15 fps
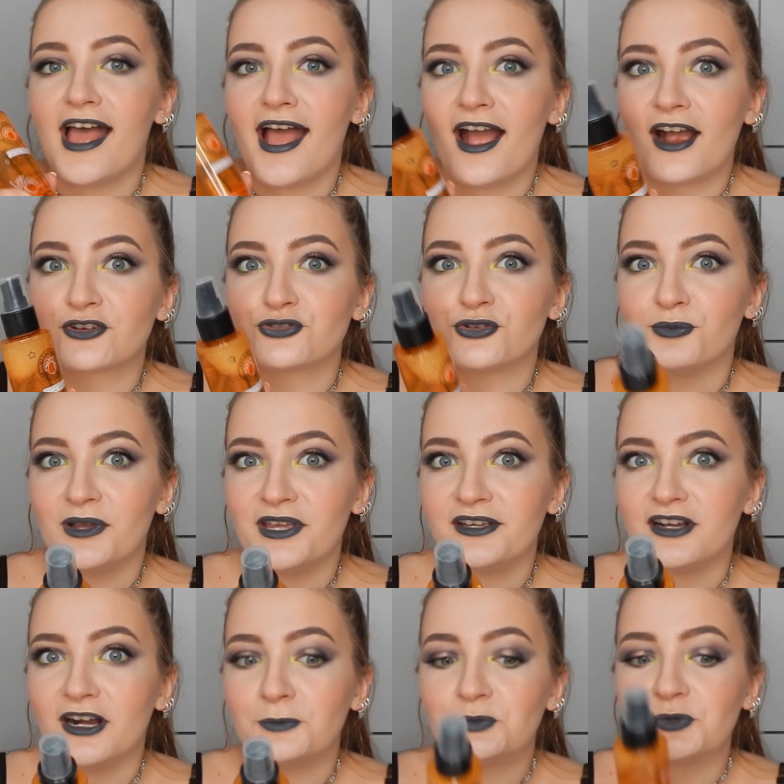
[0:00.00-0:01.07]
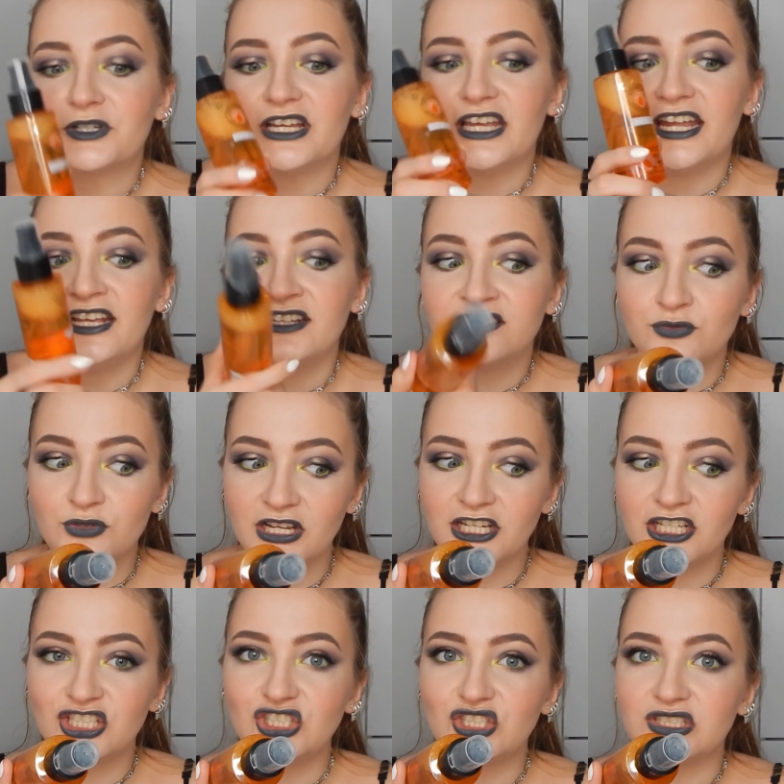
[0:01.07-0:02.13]
actual makeup it's
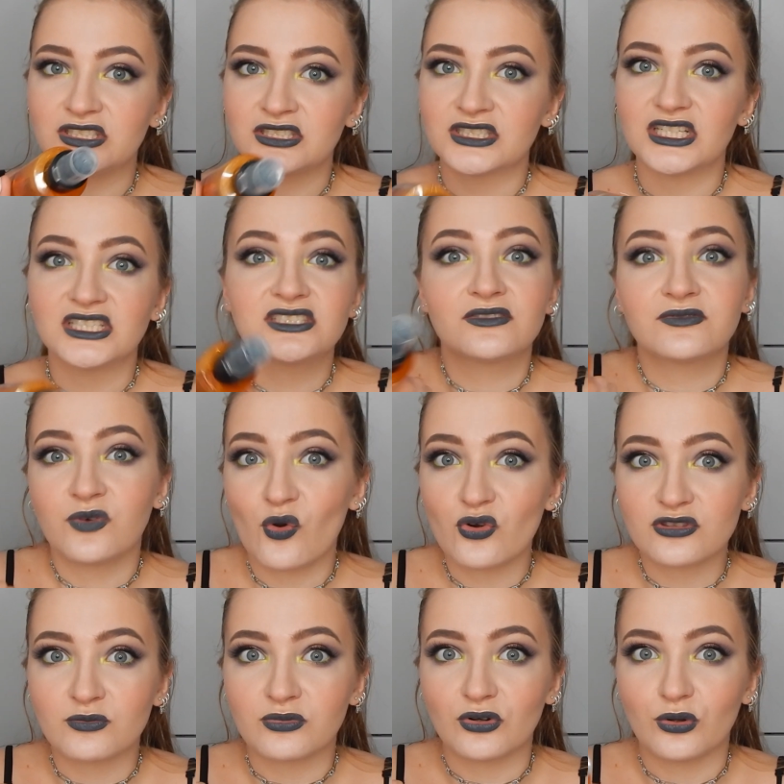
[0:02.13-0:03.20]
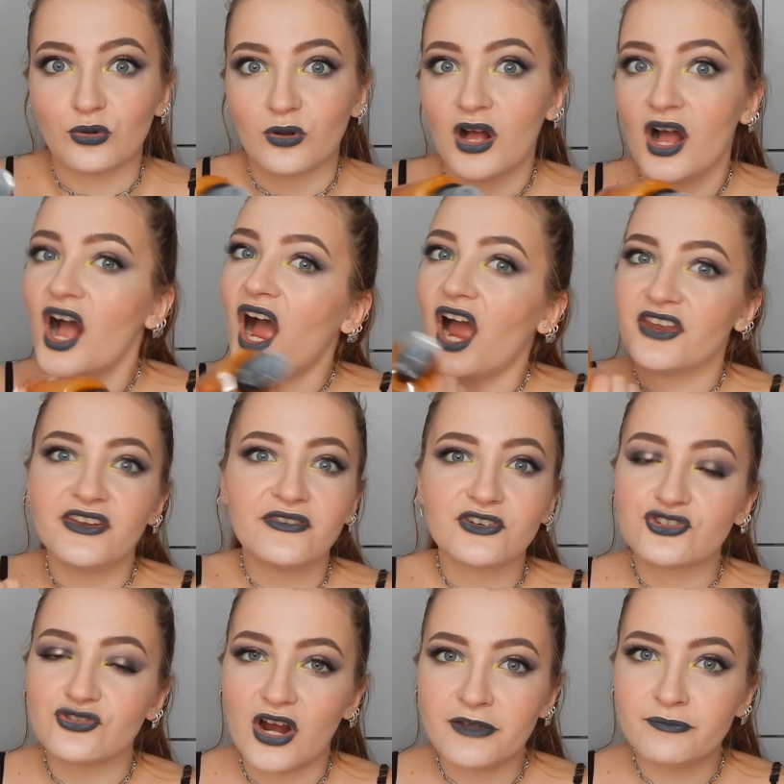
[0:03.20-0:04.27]
really good. It's affordable. I never
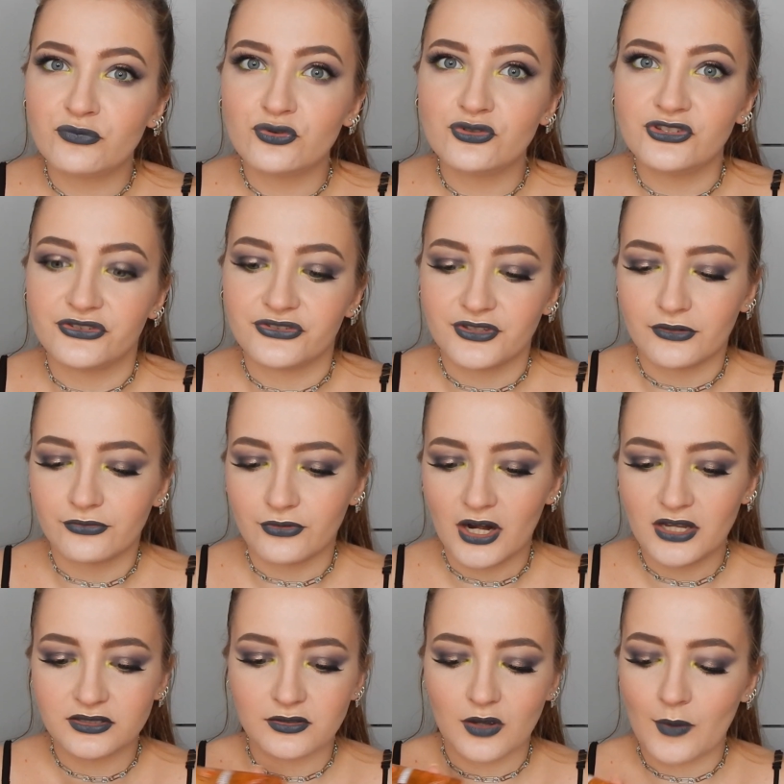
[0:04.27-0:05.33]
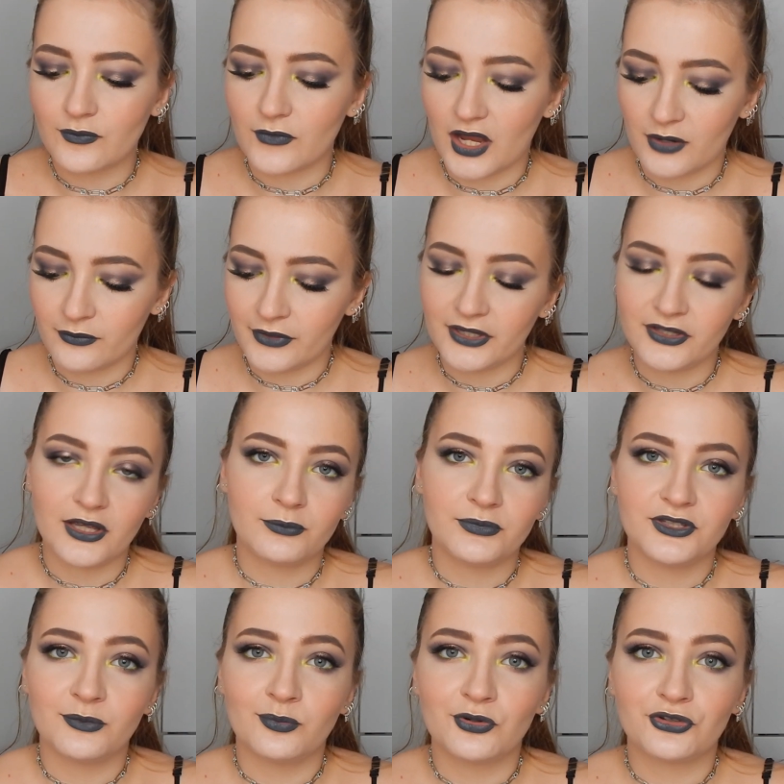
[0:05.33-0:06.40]
tried bougie stuff, right? So I'm, I might not be
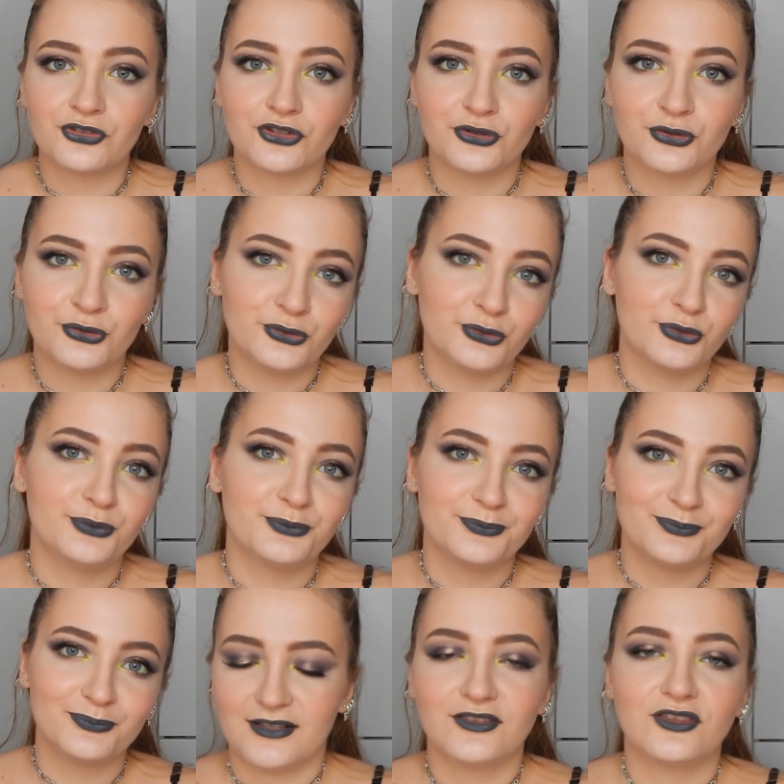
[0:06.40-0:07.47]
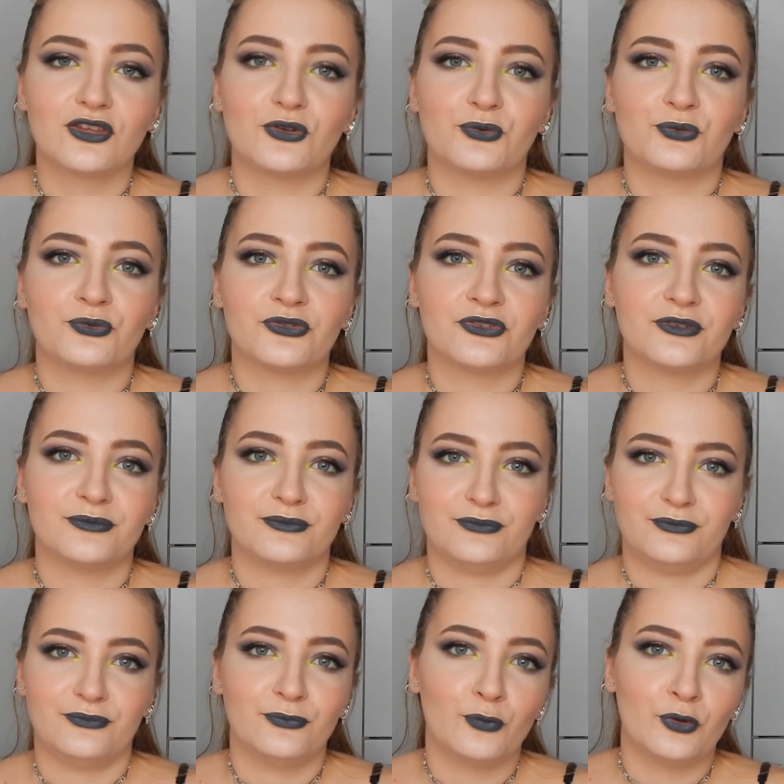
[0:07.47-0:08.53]
the person who knows
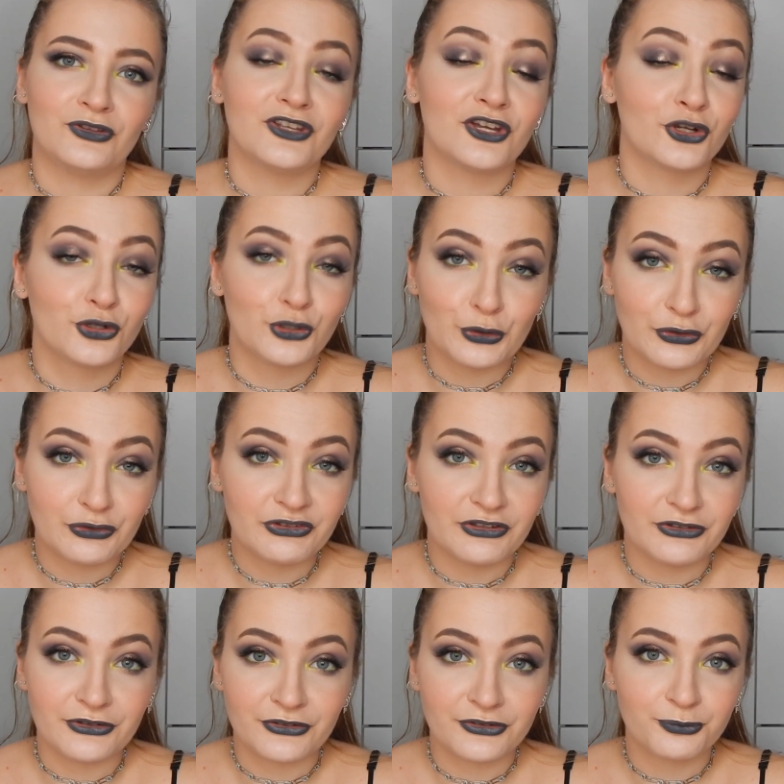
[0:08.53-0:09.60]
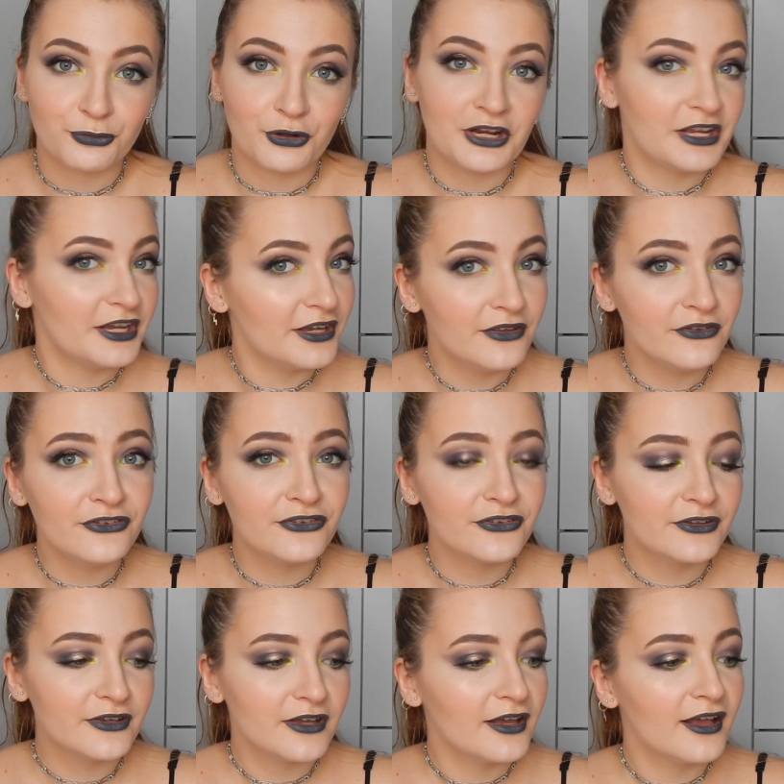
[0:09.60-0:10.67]
what a good setting spray
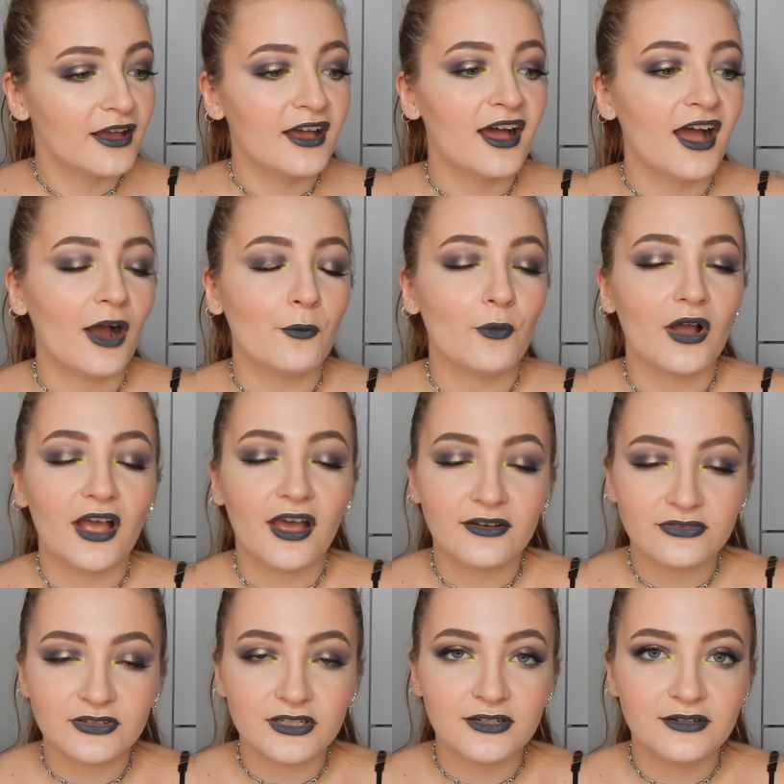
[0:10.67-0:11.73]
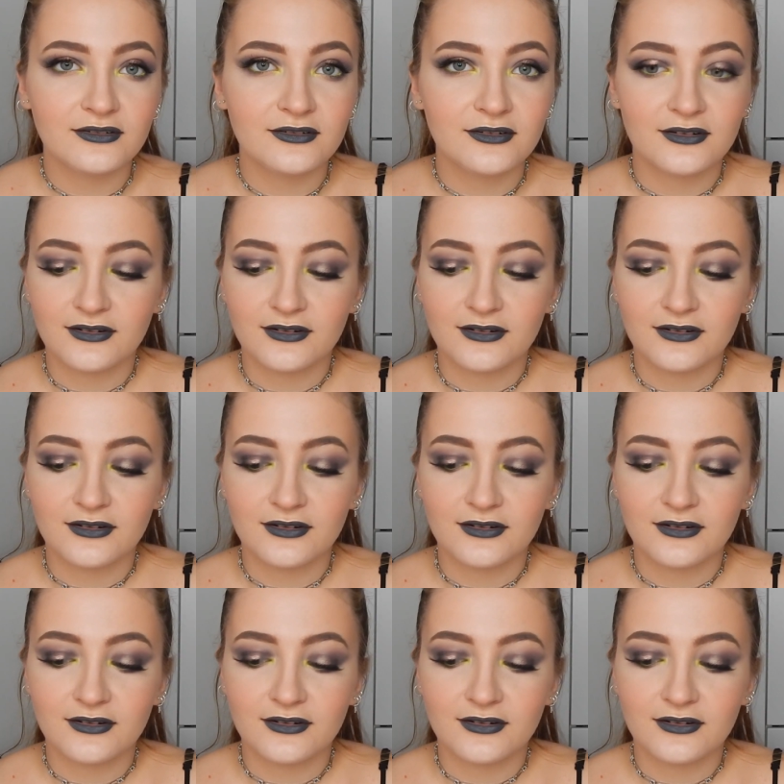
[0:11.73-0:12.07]
is. However,